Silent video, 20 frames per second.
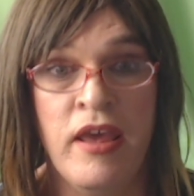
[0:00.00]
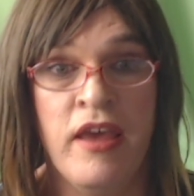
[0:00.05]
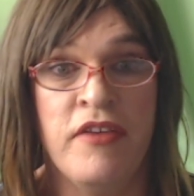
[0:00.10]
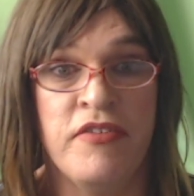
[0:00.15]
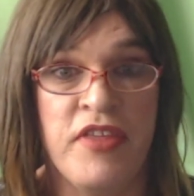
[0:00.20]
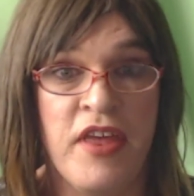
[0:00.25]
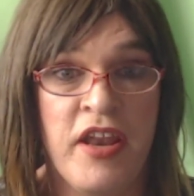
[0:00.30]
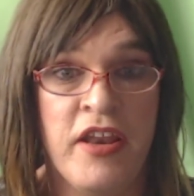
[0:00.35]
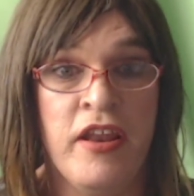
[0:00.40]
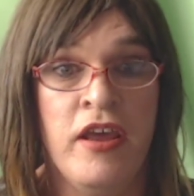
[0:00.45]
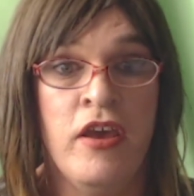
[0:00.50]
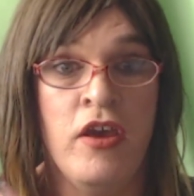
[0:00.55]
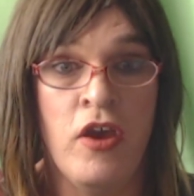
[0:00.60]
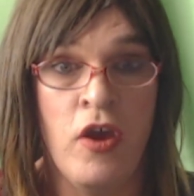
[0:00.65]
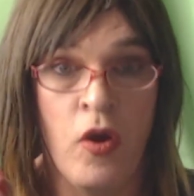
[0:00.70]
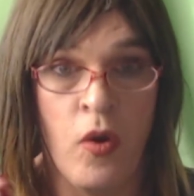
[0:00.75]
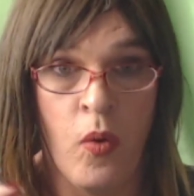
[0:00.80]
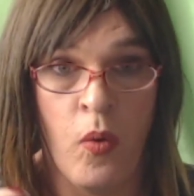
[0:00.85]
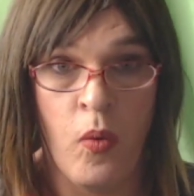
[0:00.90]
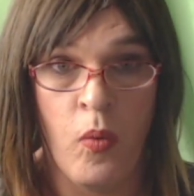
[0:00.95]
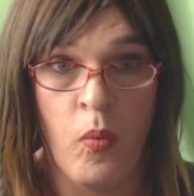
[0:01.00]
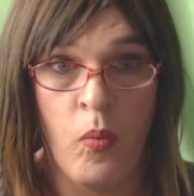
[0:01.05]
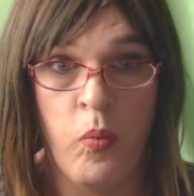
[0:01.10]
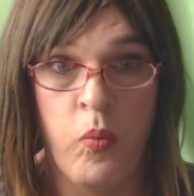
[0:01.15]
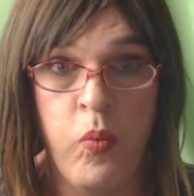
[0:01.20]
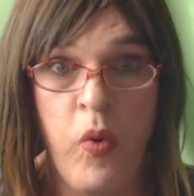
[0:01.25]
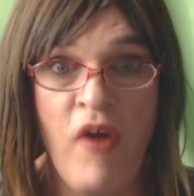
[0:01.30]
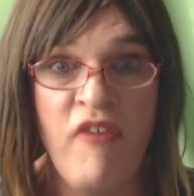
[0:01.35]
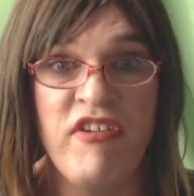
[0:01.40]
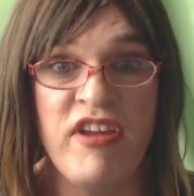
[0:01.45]
then
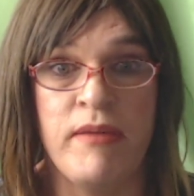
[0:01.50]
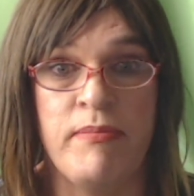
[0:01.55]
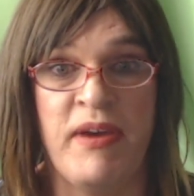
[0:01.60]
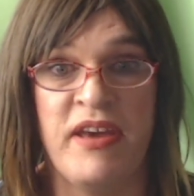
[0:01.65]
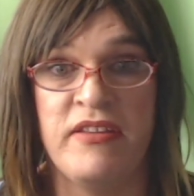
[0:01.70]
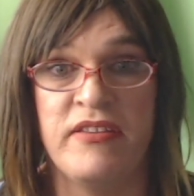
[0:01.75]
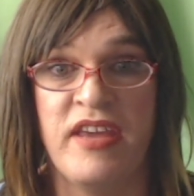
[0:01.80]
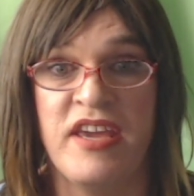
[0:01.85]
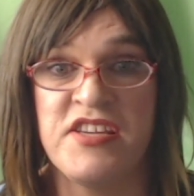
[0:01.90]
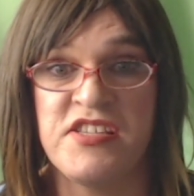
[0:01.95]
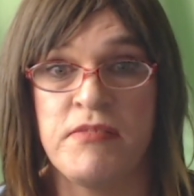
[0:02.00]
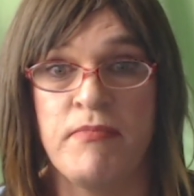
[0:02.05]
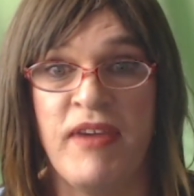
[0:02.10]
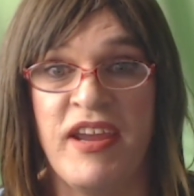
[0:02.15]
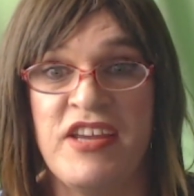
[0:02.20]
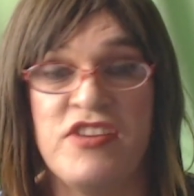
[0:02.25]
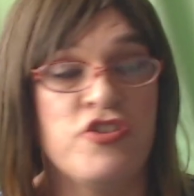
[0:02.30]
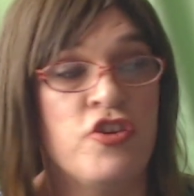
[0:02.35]
worry about the estimated